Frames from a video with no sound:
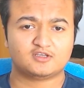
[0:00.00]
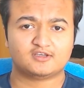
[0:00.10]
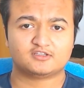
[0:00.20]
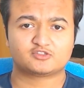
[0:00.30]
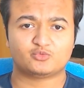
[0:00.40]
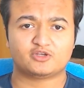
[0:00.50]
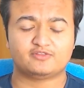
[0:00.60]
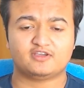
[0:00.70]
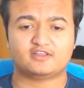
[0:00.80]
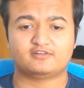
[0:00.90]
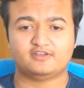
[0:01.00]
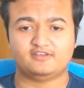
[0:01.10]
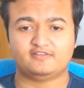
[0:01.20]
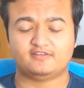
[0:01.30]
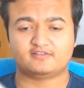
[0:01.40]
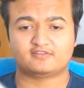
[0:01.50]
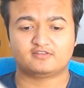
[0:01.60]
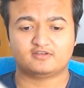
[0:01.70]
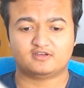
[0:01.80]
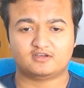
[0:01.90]
So one of the other
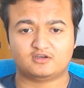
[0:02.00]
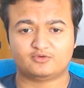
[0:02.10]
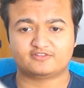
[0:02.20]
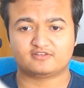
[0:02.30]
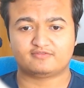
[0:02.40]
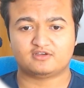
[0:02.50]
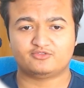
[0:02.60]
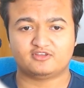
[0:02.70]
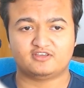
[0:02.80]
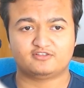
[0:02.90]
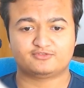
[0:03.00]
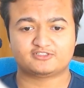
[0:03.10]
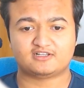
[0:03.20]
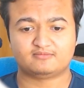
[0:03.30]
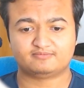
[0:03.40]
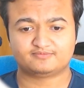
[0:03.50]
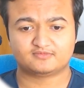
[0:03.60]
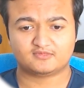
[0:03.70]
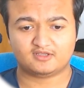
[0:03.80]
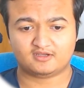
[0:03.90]
easiest ones I found is Vercel.
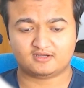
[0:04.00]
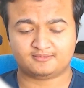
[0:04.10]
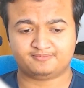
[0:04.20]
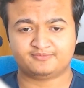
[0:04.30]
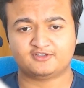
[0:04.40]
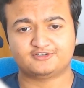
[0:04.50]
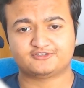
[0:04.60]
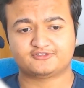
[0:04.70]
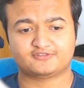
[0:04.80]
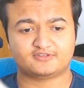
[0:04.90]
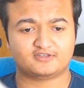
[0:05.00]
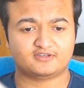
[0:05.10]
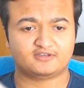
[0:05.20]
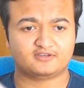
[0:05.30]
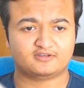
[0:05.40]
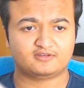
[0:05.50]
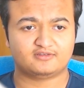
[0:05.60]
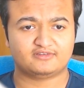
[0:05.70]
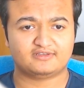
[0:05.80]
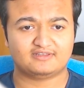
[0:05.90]
There's
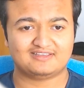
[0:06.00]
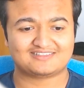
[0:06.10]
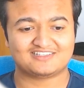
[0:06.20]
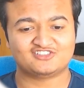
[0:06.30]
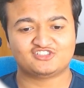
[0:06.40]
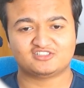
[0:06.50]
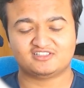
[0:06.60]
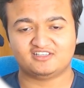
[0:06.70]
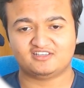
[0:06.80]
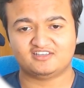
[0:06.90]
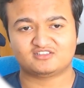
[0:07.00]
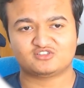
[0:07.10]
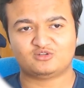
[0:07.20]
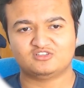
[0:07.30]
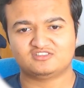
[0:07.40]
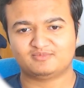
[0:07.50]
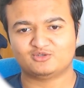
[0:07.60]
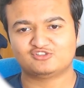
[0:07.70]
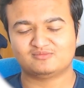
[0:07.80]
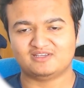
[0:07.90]
essentially, it's only
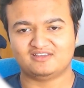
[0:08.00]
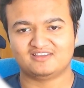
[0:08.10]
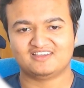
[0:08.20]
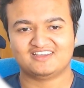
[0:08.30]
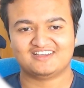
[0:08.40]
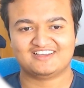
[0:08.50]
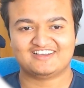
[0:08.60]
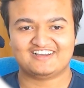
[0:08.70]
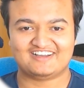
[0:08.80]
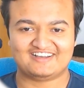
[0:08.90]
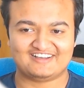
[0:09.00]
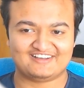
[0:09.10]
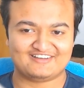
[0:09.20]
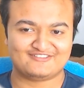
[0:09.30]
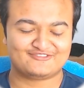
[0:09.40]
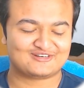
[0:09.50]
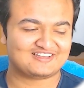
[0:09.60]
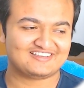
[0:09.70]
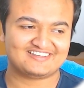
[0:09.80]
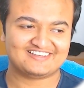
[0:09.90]
supposed to be for
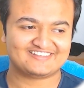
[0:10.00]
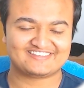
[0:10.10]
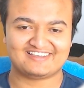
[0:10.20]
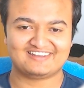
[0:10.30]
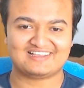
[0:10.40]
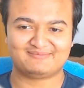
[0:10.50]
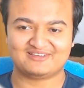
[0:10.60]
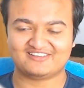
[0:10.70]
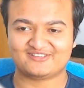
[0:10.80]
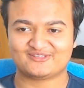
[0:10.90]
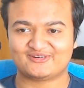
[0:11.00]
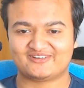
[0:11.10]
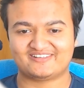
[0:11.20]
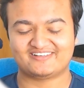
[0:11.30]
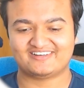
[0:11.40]
like static applications or